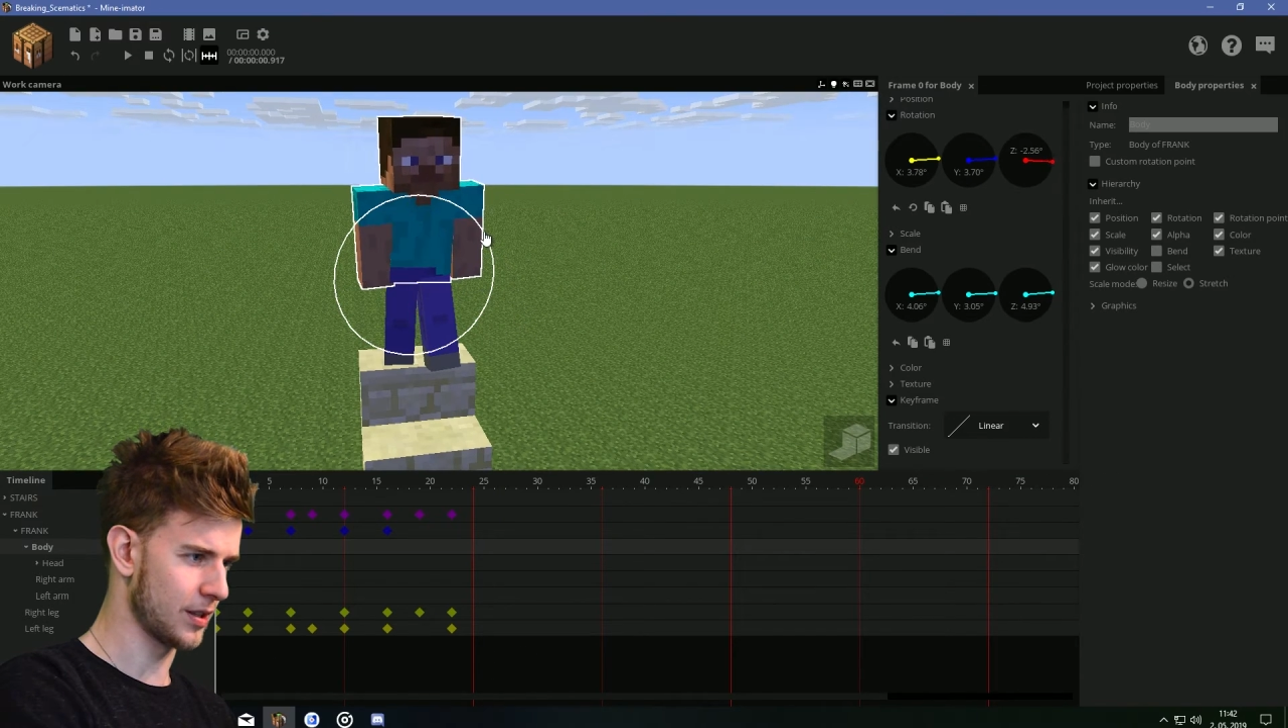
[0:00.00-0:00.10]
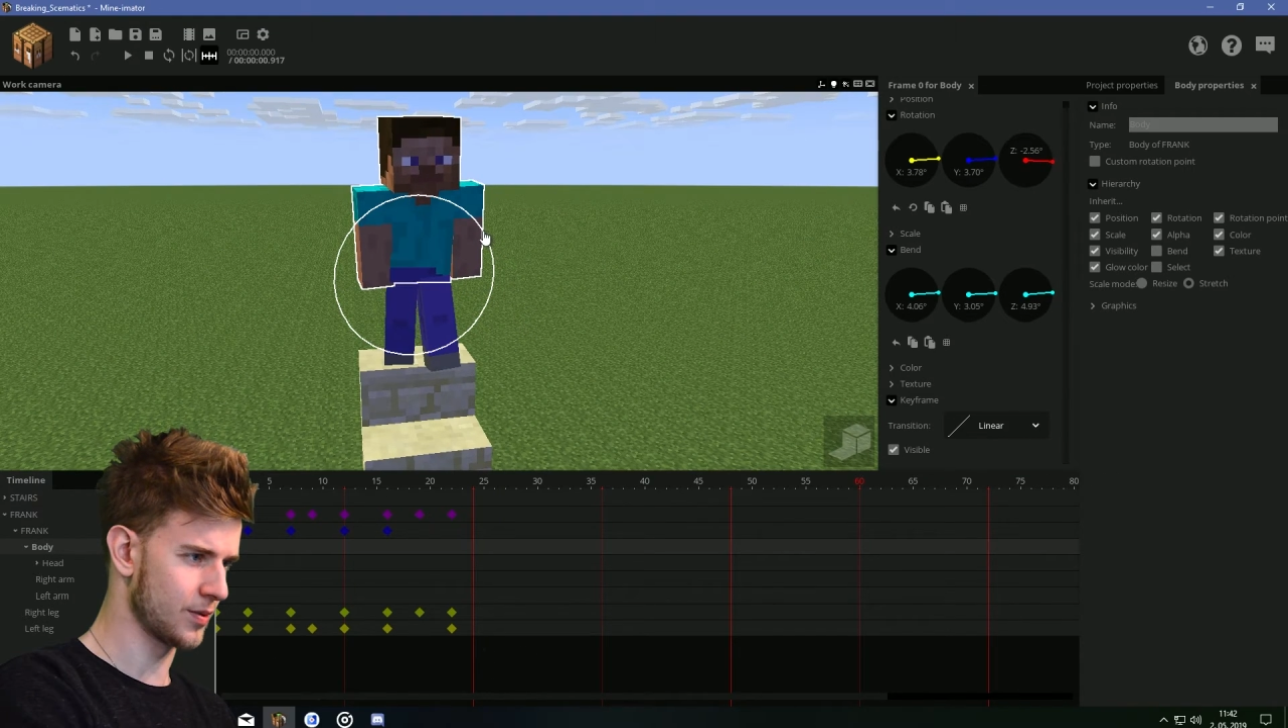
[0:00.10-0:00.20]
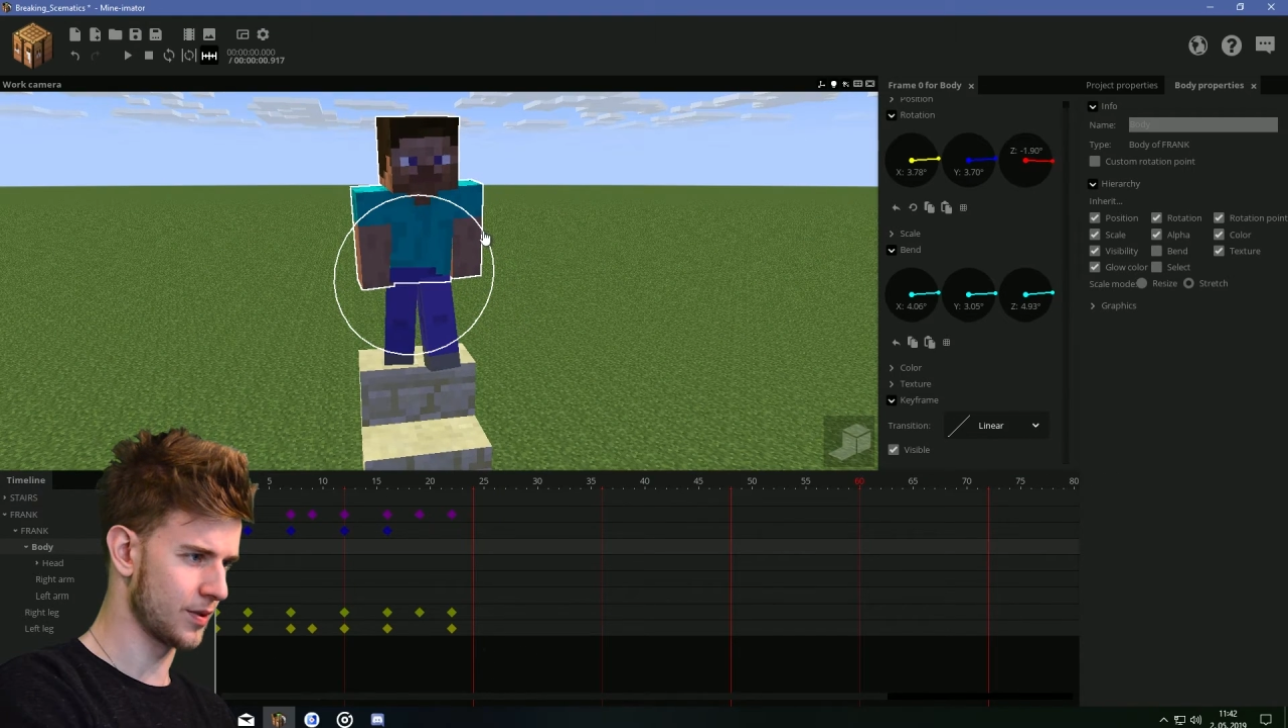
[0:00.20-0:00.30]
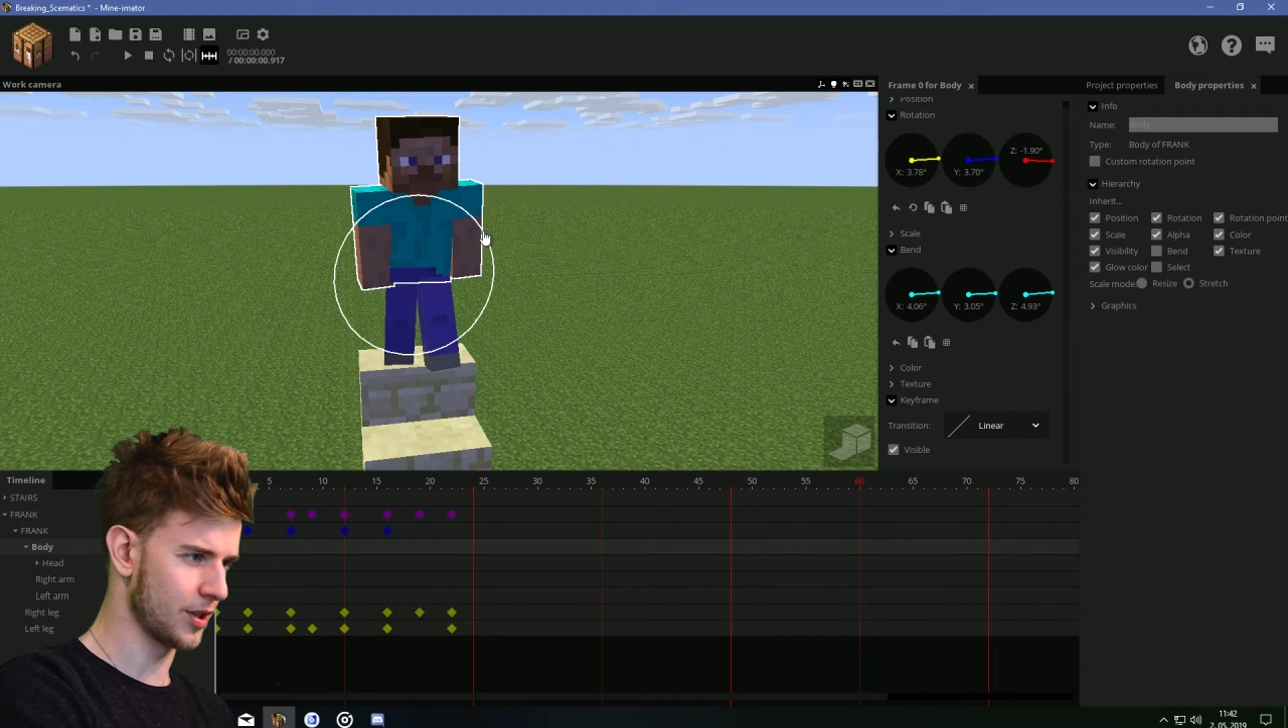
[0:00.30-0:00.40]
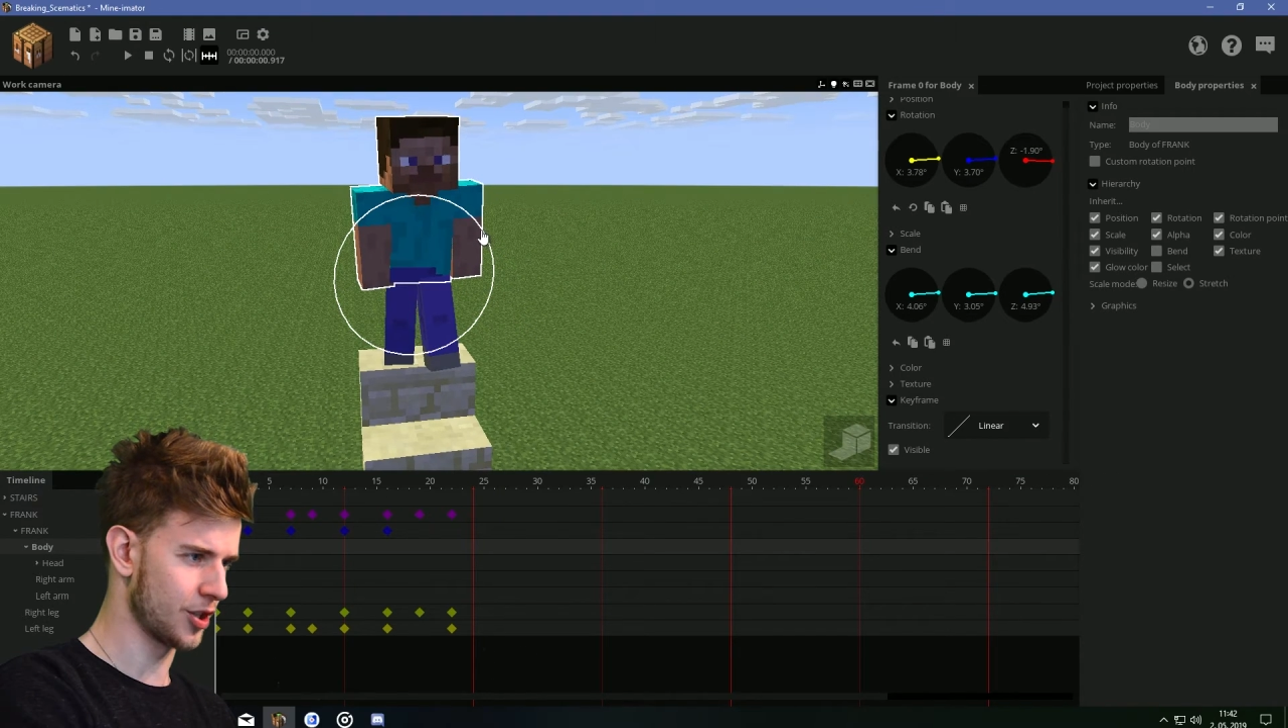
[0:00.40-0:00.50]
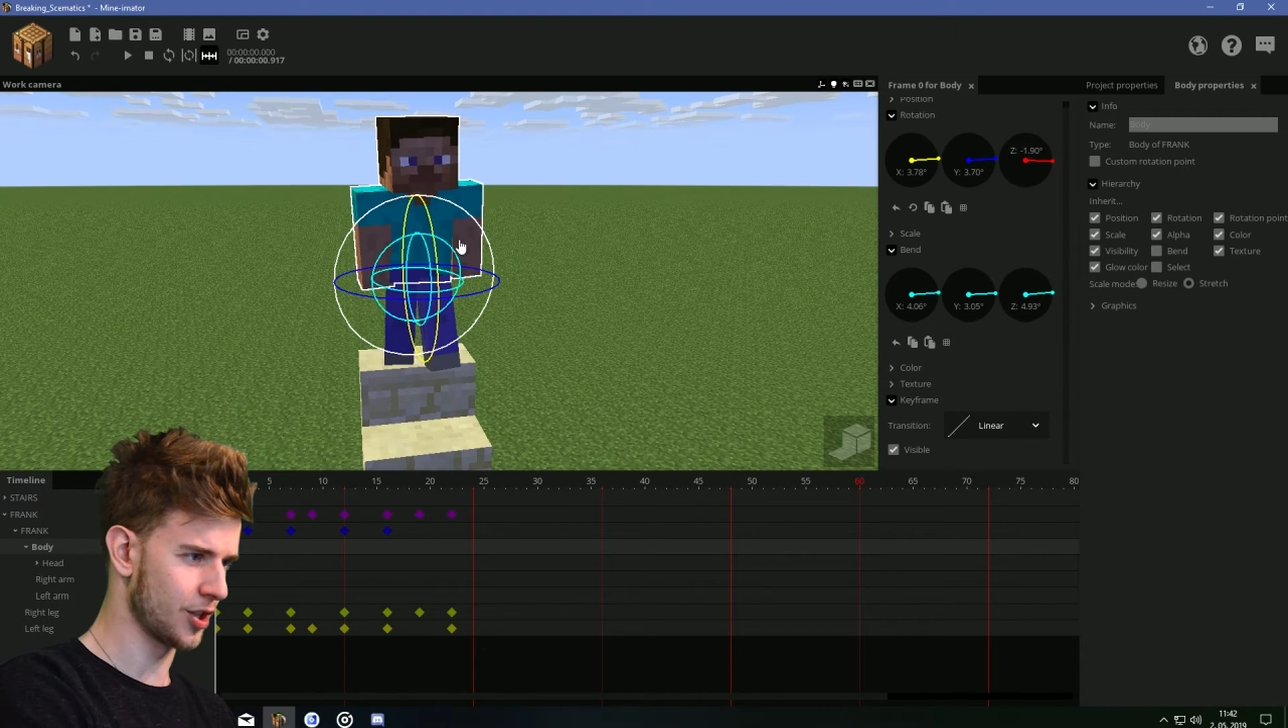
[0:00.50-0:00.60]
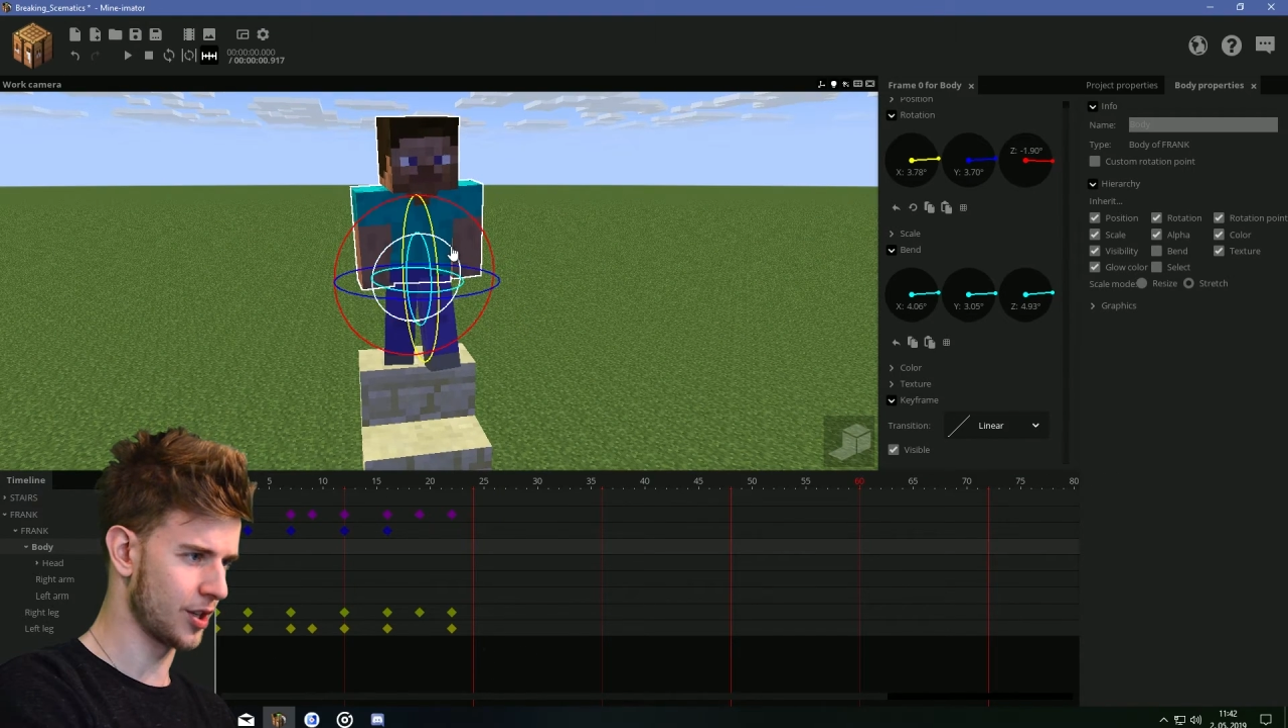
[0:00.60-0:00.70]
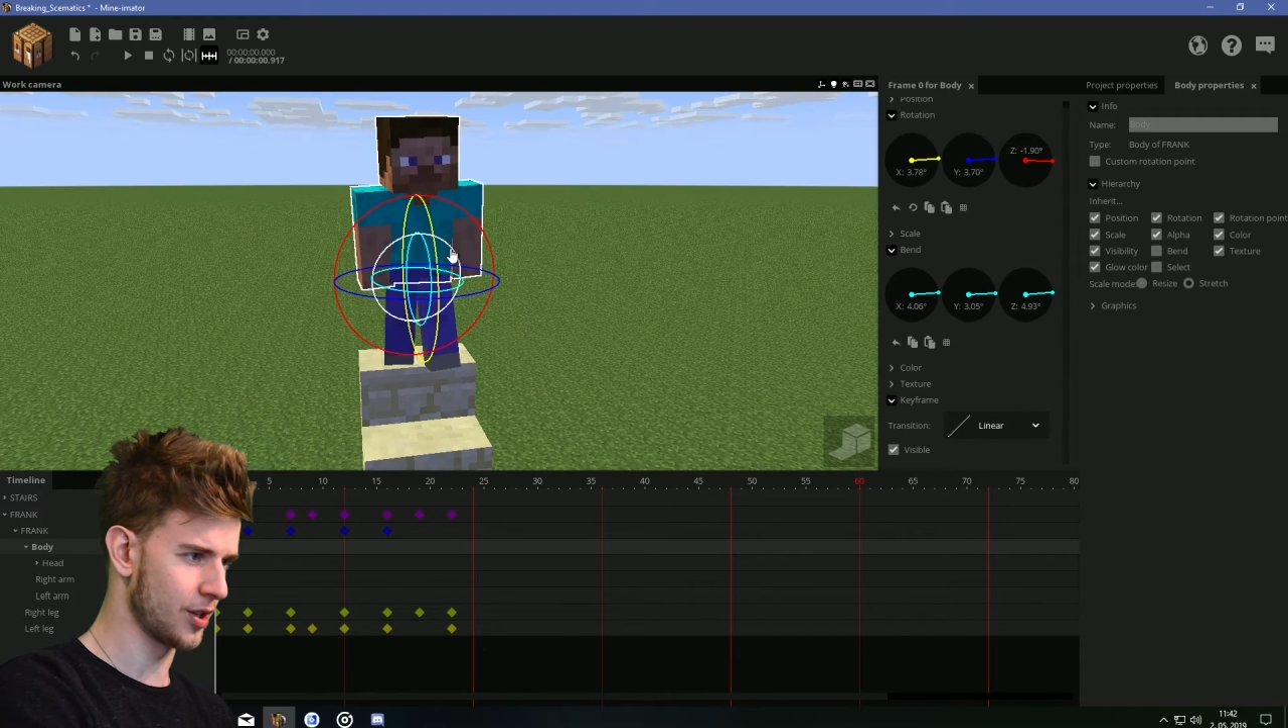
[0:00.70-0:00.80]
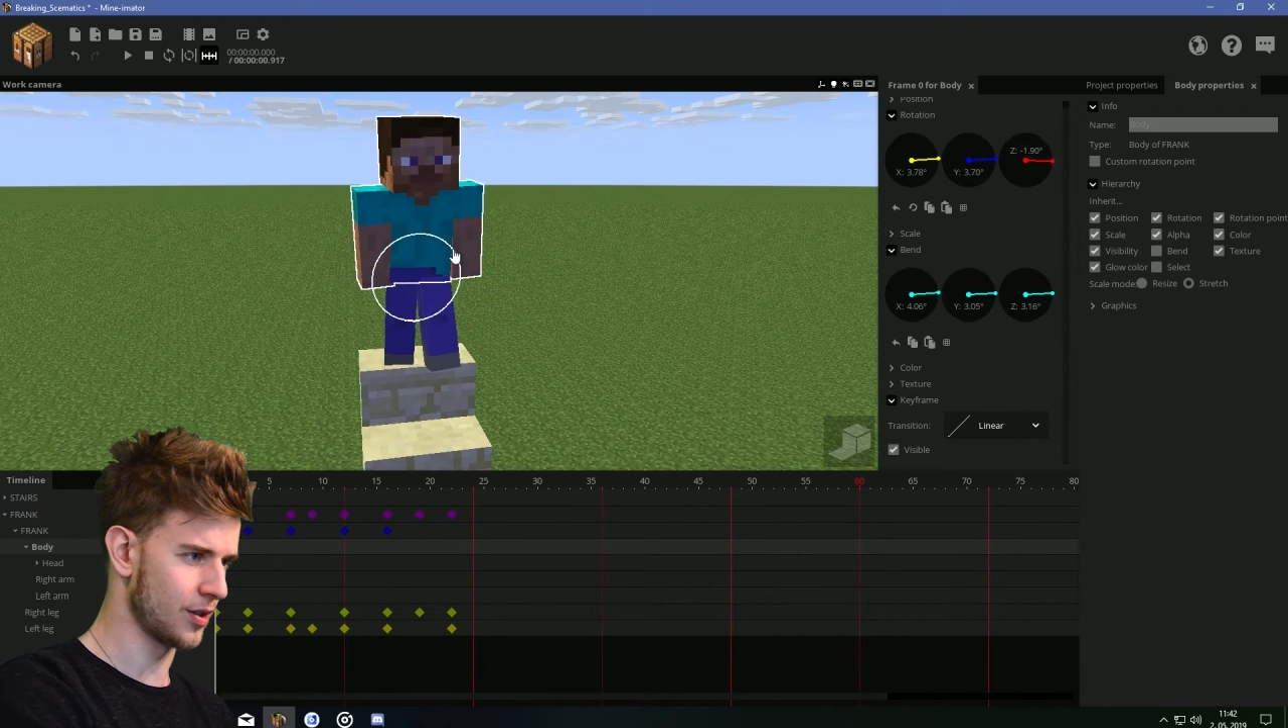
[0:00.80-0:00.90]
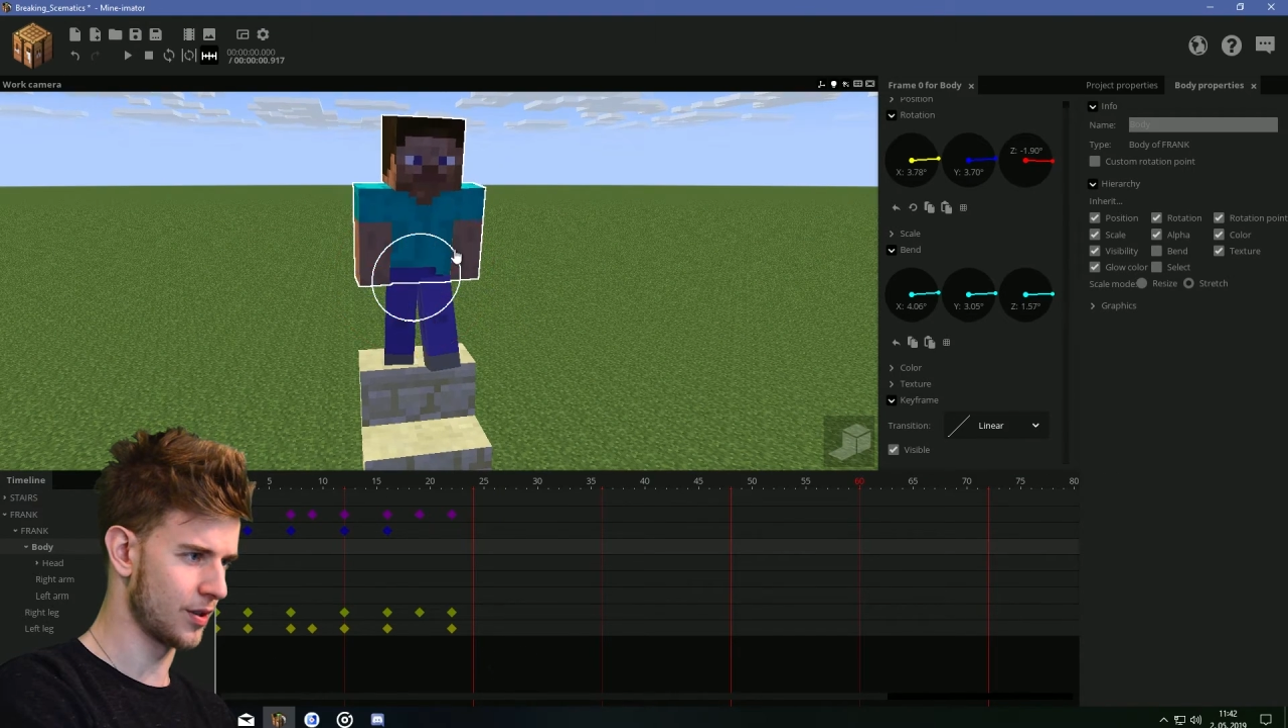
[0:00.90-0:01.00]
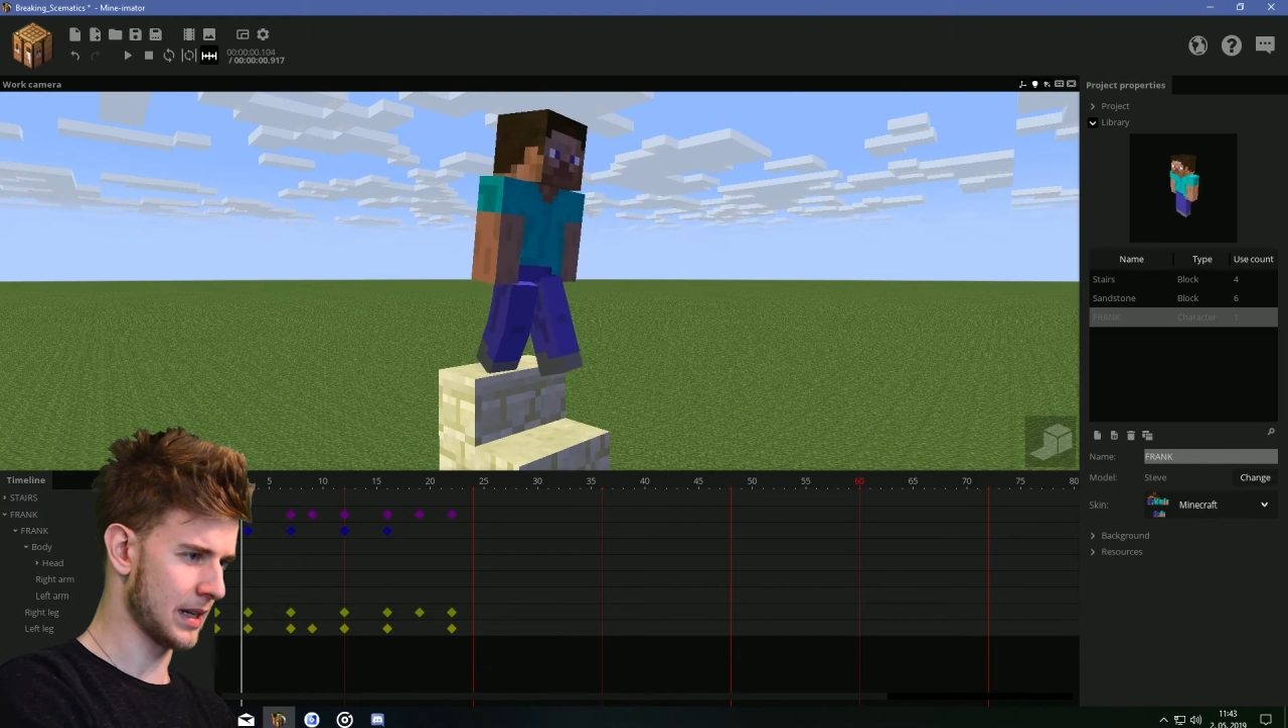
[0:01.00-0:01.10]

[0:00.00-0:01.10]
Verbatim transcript: this rotation here.